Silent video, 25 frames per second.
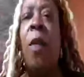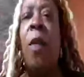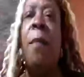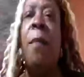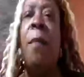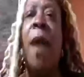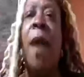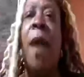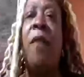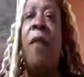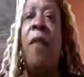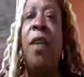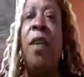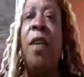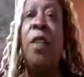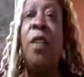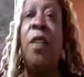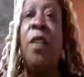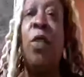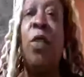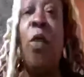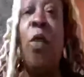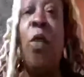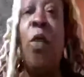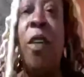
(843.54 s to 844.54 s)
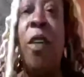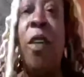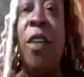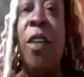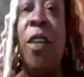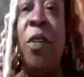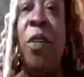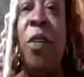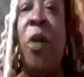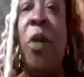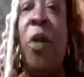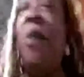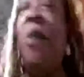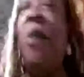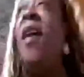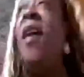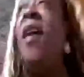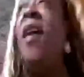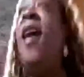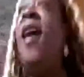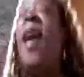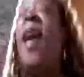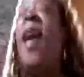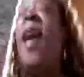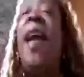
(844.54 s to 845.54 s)
marry your daughter.
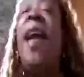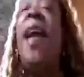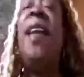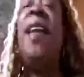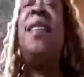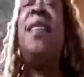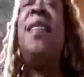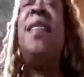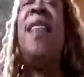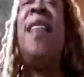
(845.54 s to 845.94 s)
And he's